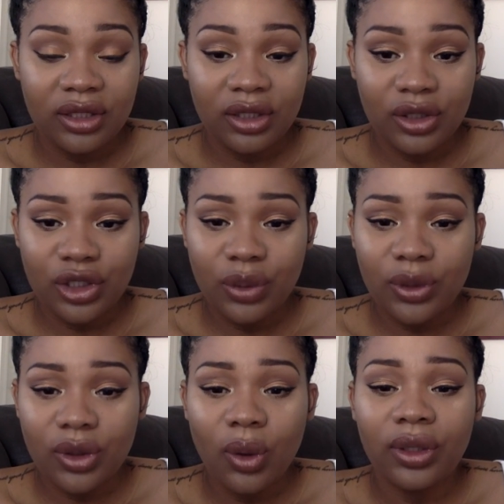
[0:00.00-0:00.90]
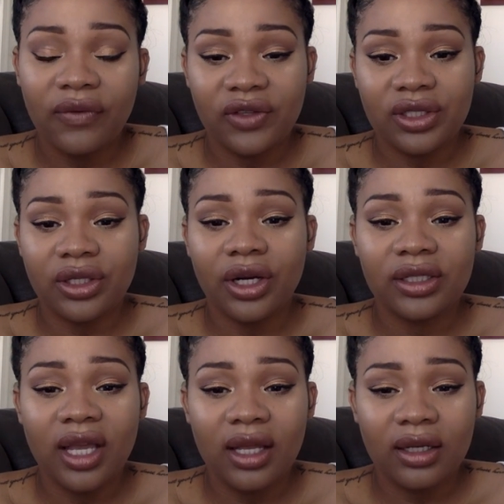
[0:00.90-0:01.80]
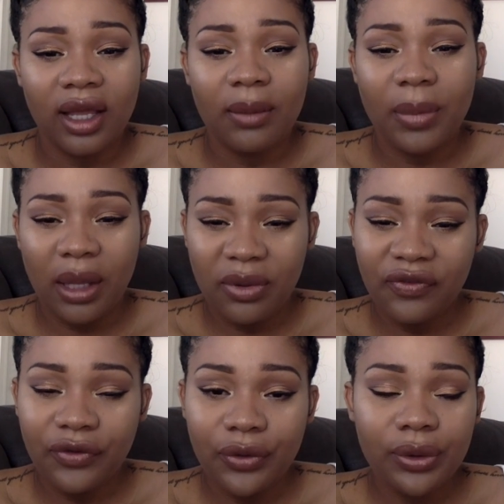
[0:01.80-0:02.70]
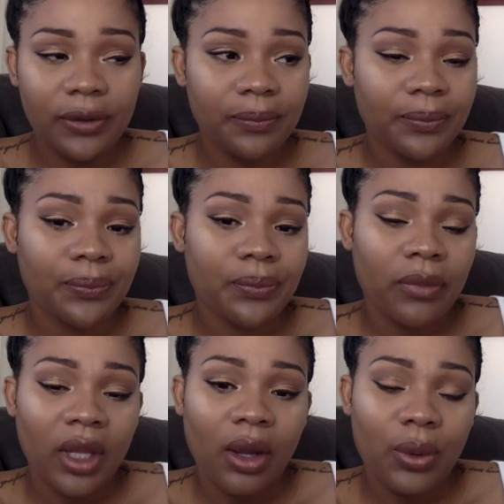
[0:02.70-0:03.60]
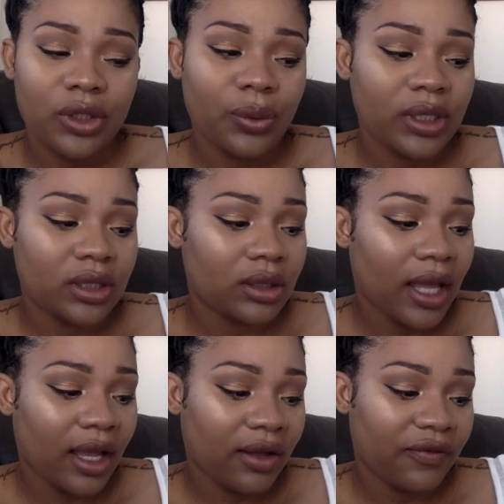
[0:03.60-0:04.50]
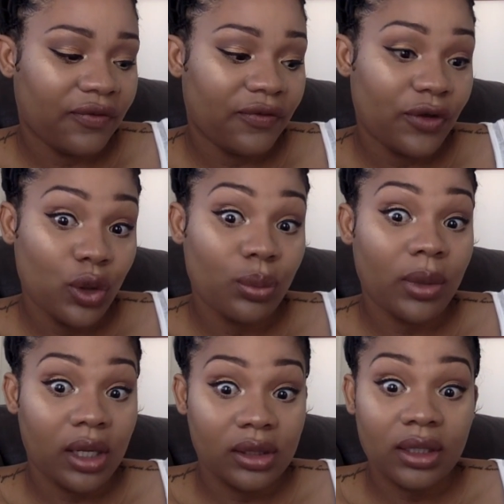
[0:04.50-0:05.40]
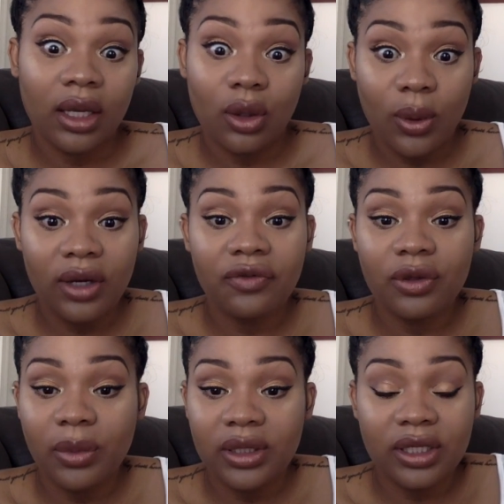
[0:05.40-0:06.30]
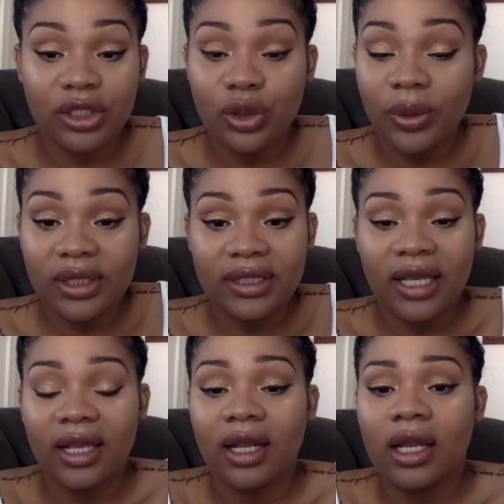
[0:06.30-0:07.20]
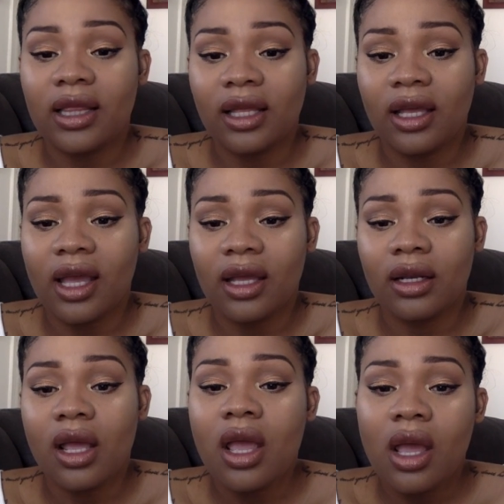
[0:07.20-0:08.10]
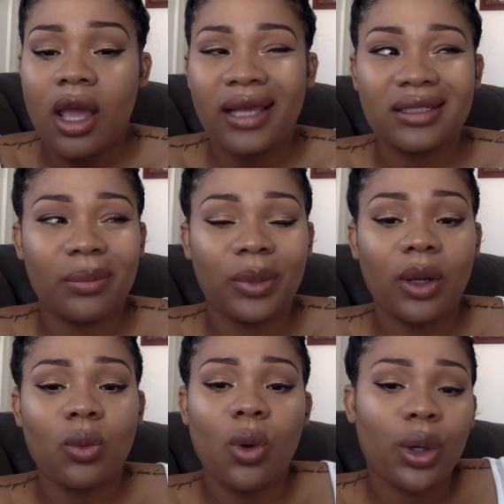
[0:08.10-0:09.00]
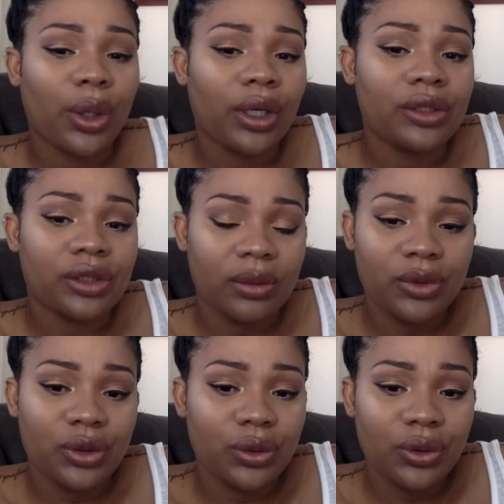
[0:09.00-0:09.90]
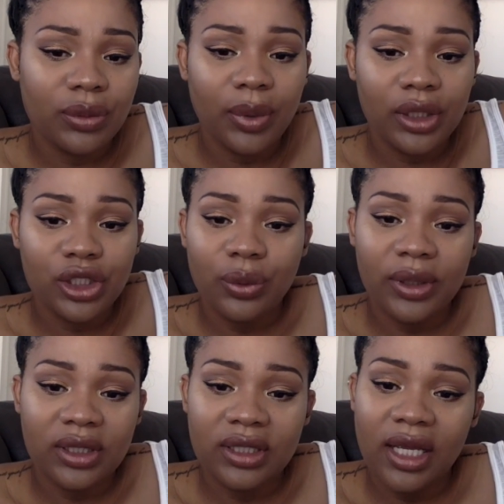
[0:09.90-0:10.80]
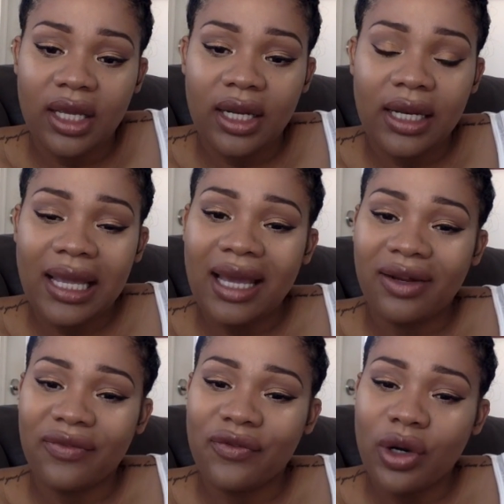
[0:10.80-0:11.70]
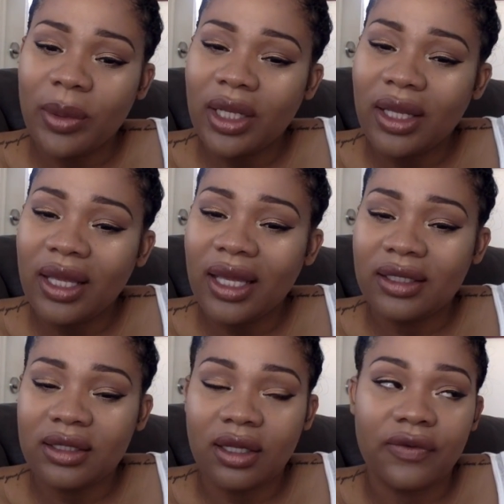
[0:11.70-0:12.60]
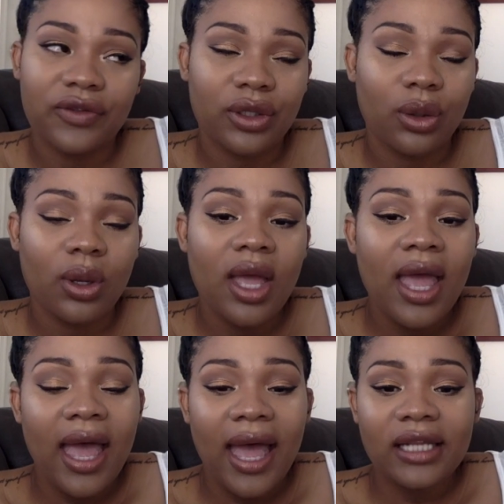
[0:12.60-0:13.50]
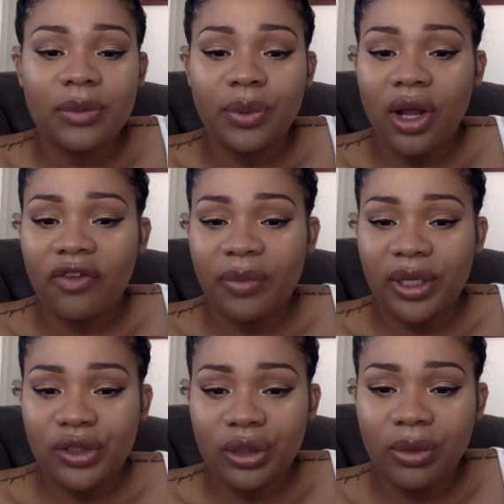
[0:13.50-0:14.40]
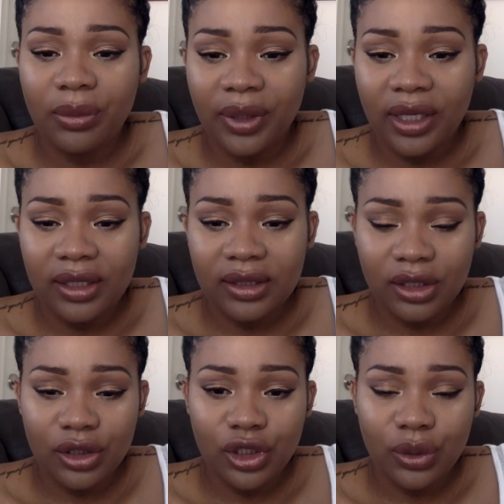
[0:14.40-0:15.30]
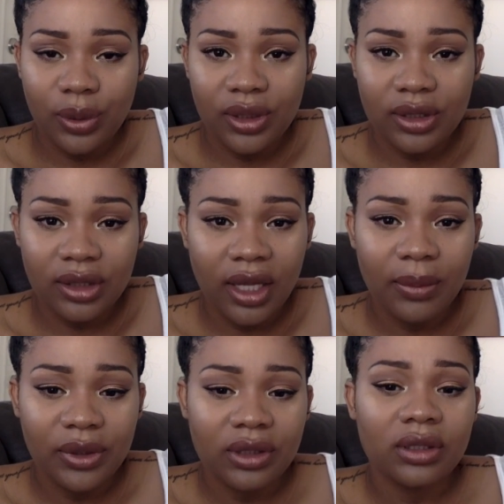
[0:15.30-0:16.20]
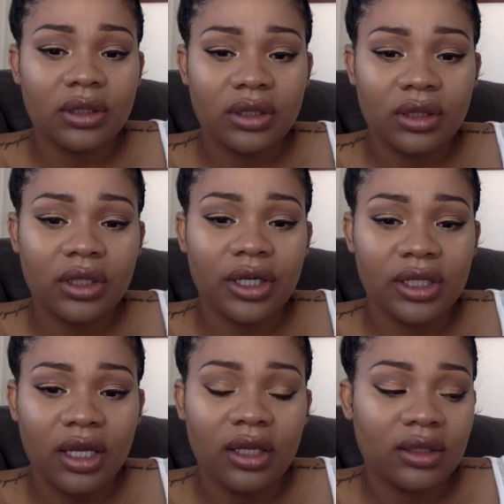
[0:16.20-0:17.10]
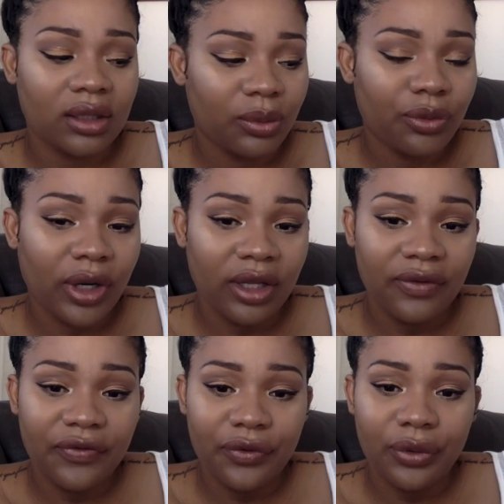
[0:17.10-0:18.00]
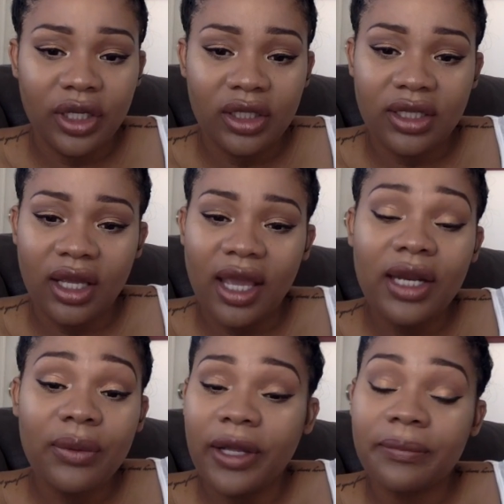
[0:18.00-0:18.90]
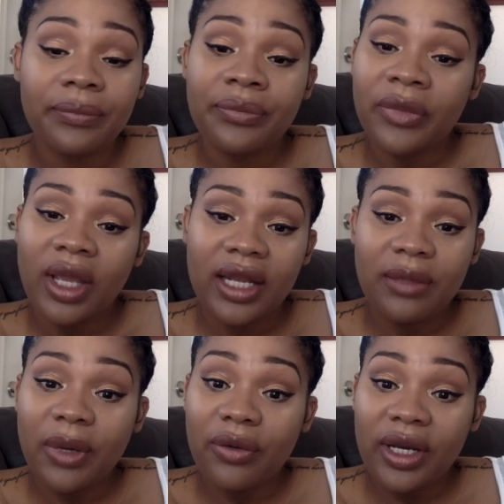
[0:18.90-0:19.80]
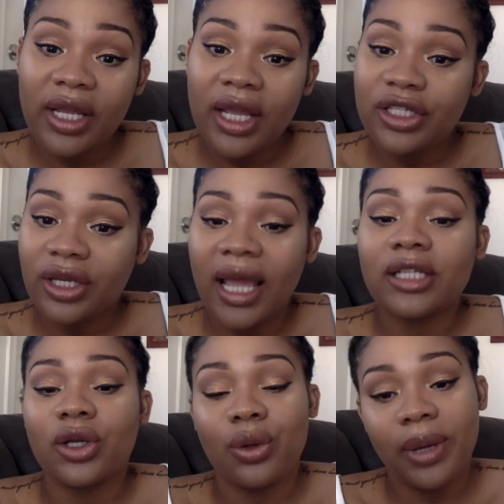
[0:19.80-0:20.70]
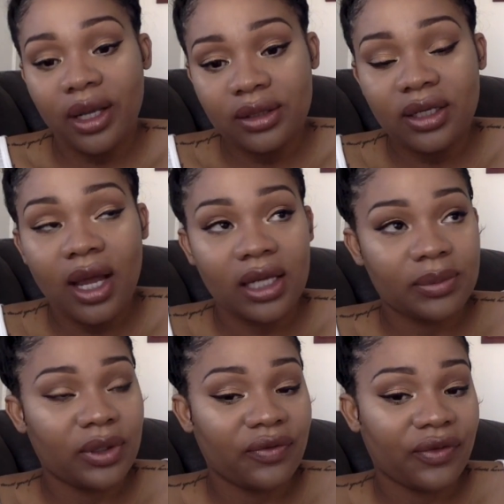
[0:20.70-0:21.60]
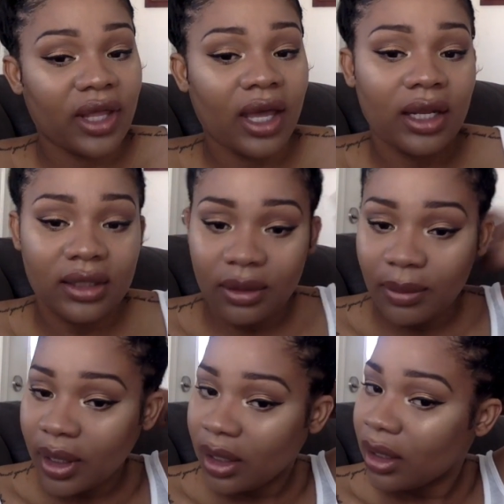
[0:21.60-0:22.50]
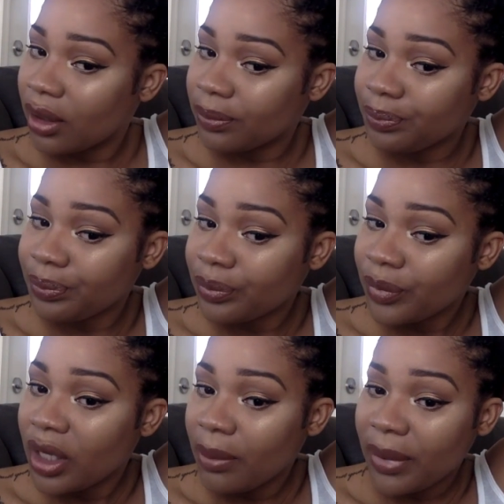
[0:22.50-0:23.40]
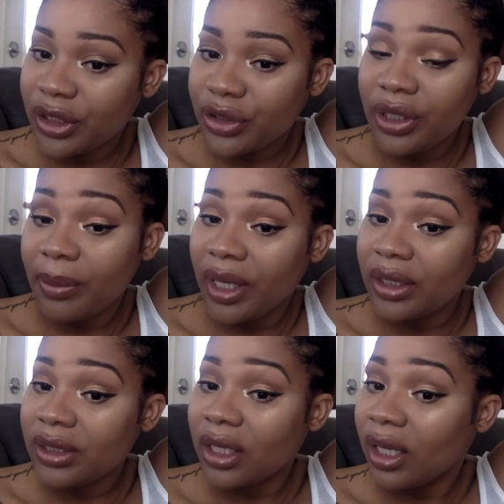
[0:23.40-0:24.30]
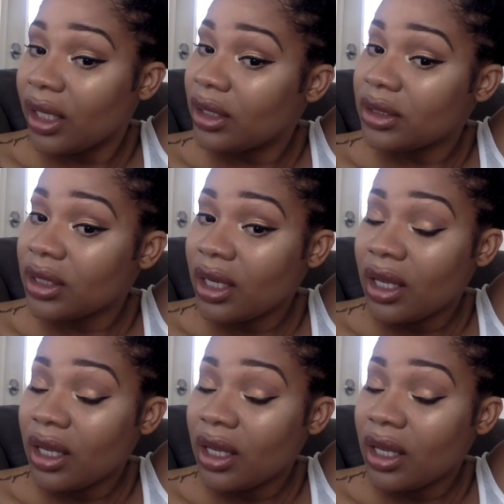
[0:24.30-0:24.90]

till she was old enough to start getting like baby food, which was like a few months, like quite a few months, because she wasn't taking anything in except like water and some juice, but she wasn't taking any kind of formula and stuff. So I had to put off my treatment plan until she was able to start taking some regular food intake. Anyway, I did my radiation. I had to go back into the hospital for that. I did my treatment, and